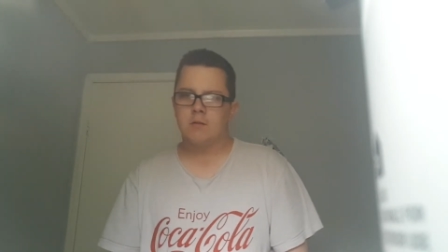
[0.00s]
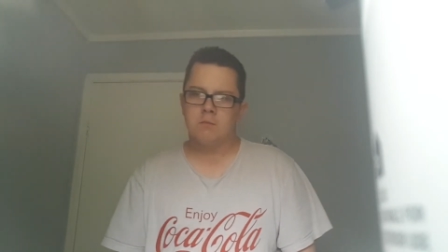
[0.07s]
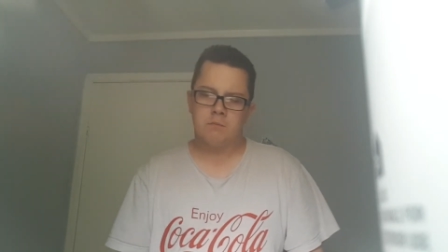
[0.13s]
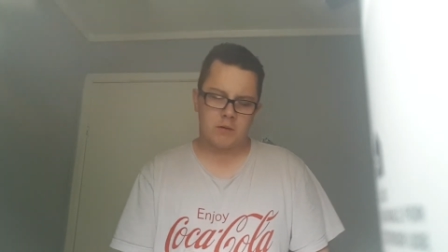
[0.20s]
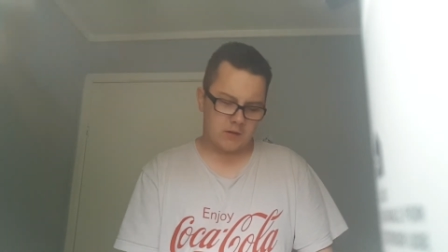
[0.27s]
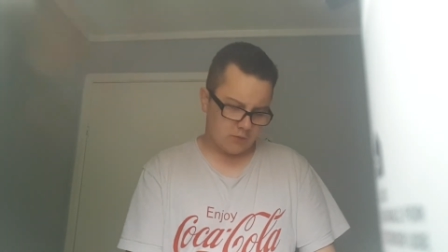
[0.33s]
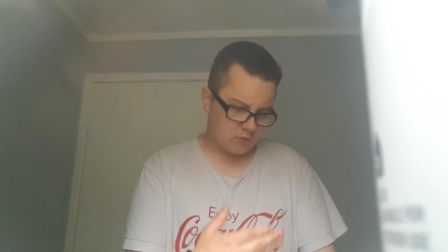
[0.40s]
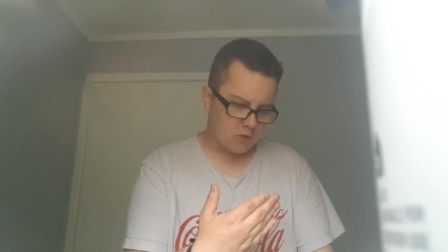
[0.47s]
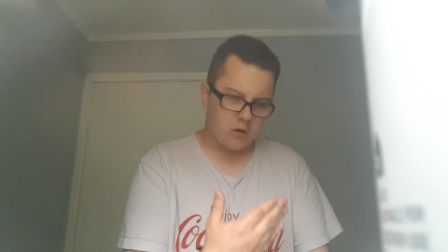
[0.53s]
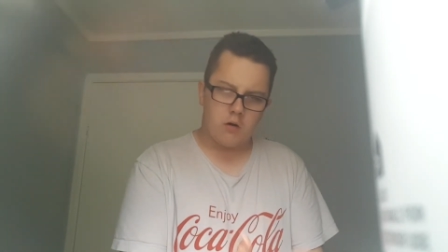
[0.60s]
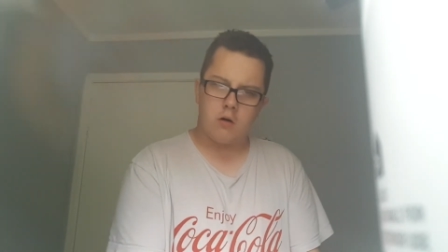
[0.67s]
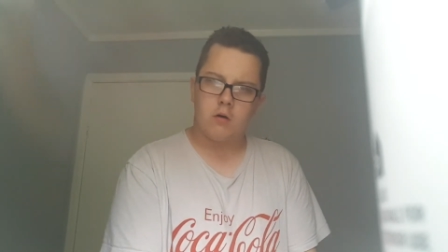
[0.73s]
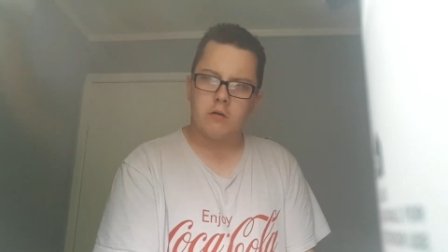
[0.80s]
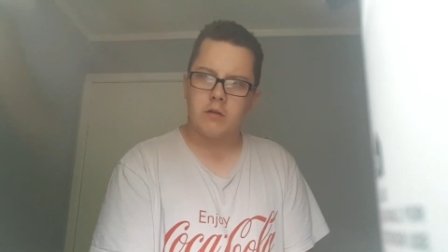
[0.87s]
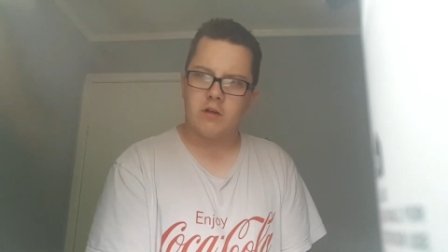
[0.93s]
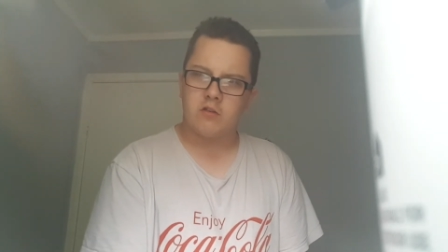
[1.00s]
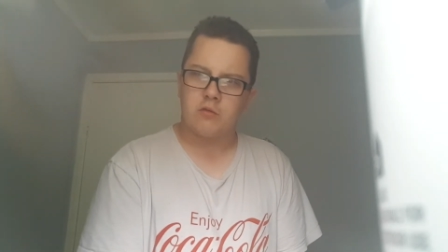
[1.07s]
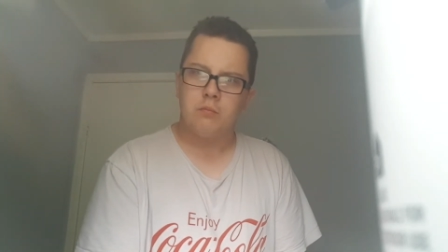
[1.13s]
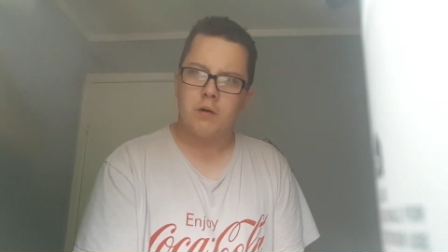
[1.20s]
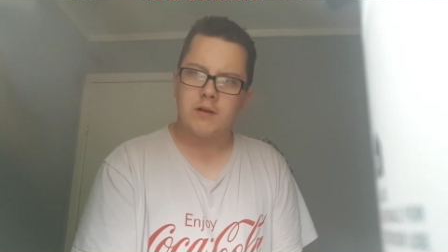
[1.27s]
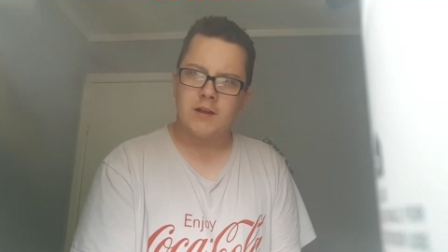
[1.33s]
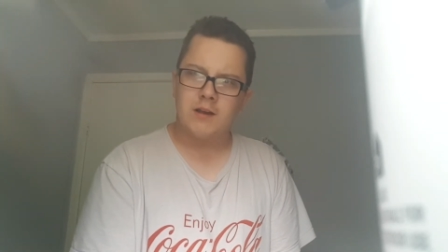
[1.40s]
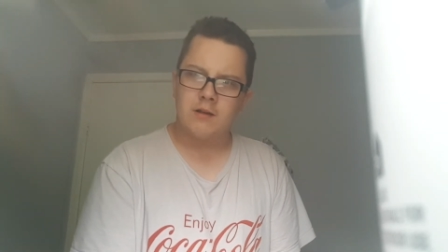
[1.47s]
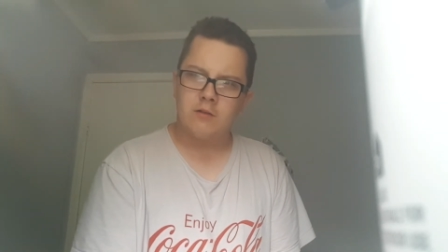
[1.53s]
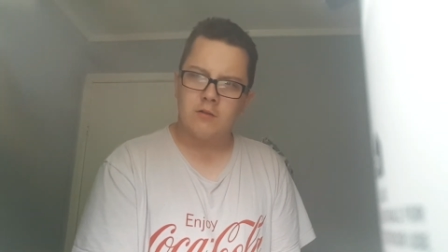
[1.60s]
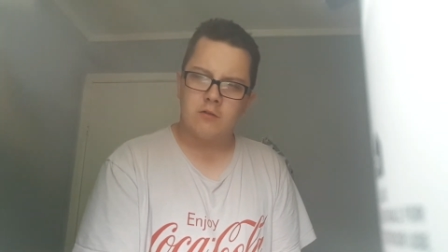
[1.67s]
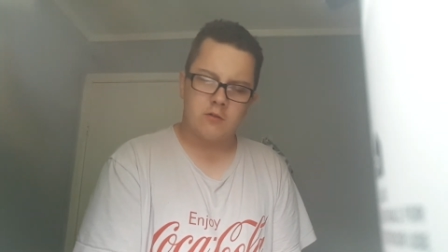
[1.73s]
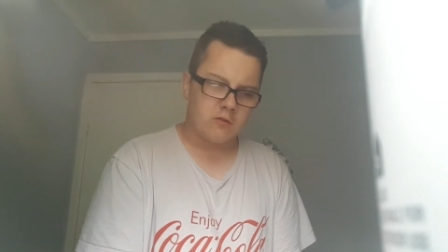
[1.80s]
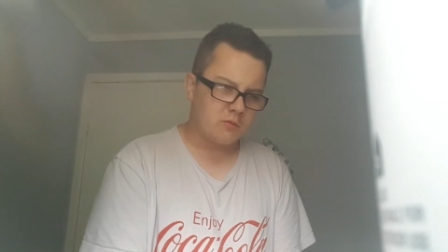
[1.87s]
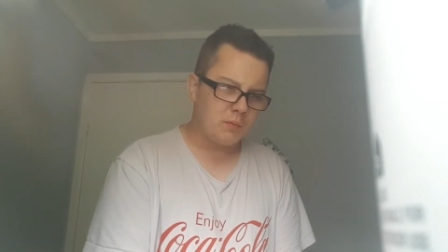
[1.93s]
But you've got all this
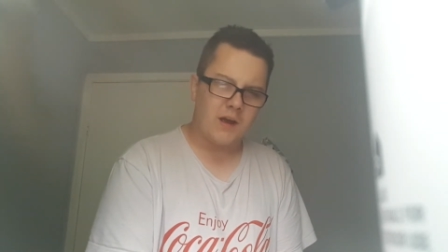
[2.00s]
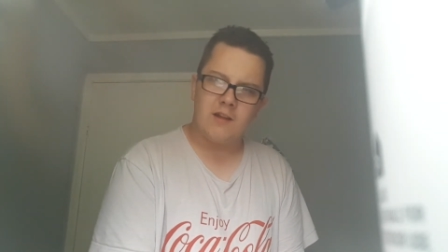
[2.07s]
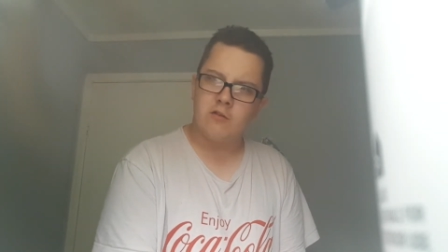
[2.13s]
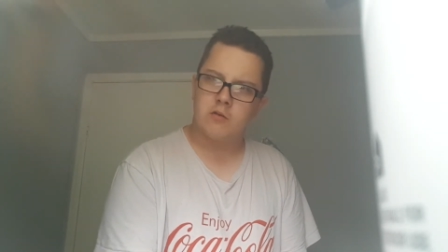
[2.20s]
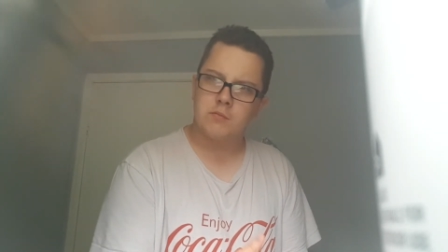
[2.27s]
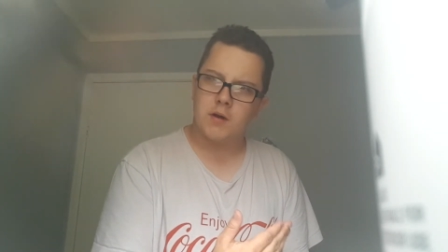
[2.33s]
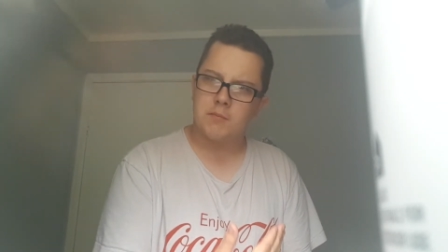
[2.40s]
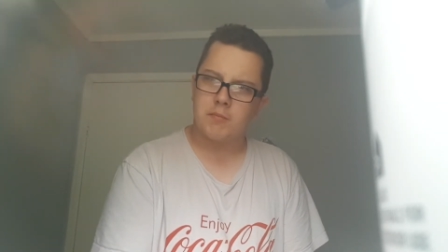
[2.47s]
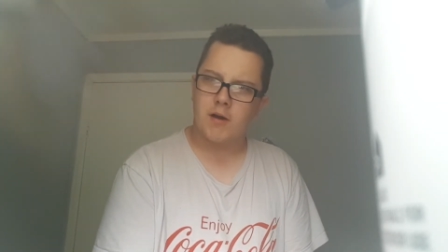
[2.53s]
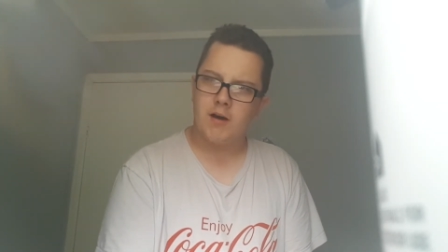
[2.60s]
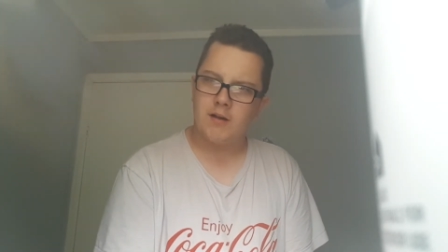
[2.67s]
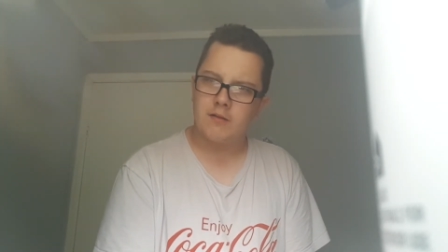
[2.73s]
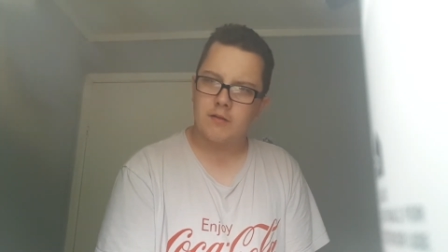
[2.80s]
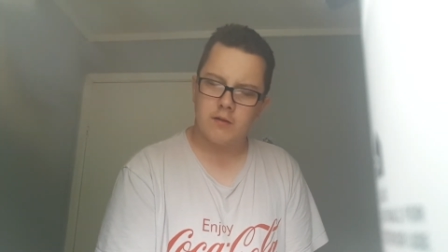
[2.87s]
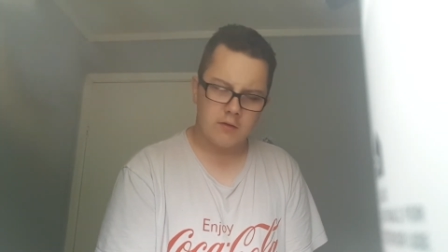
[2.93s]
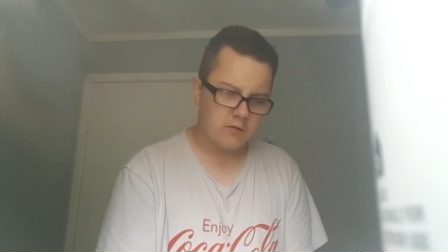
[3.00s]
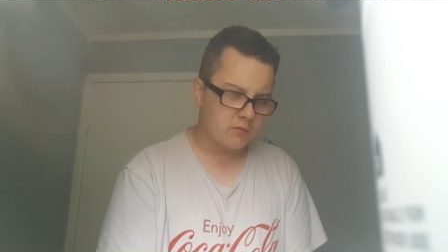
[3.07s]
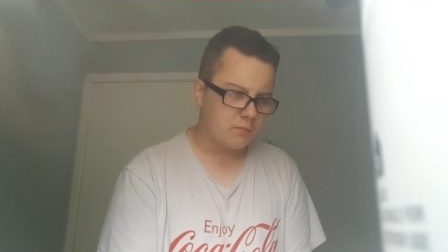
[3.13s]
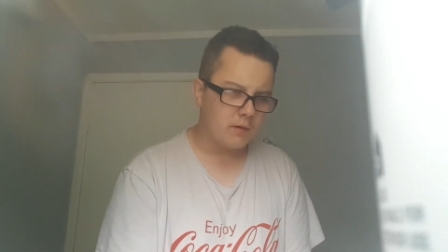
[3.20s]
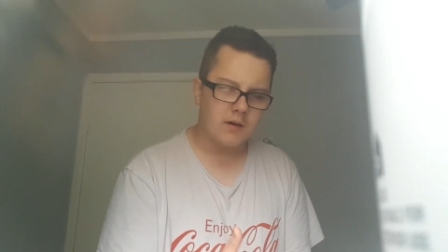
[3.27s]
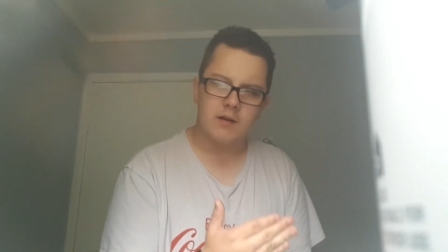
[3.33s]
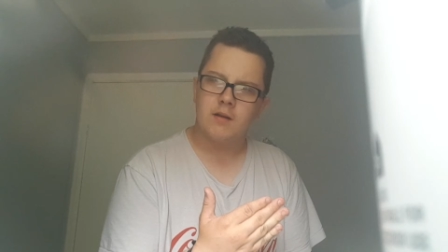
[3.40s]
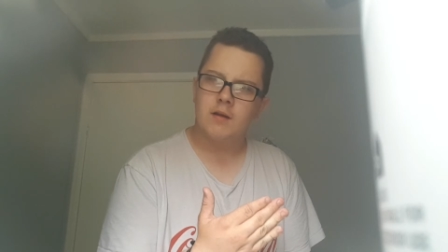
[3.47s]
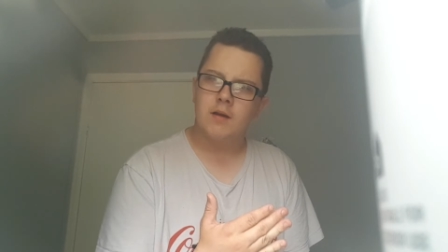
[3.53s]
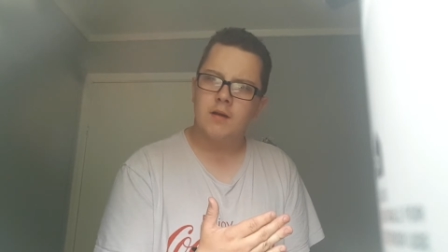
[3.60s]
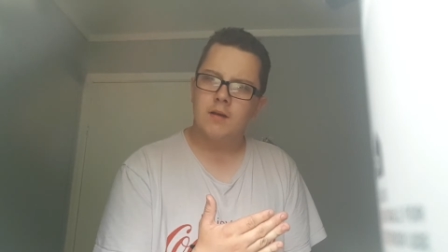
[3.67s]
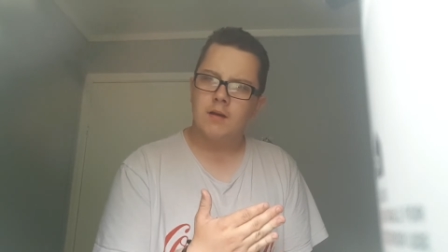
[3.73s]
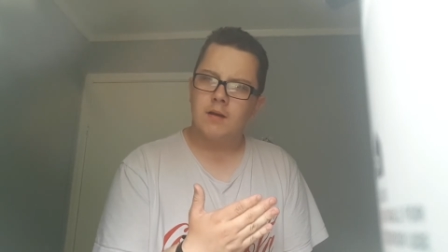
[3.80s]
money to spend on my brothers, but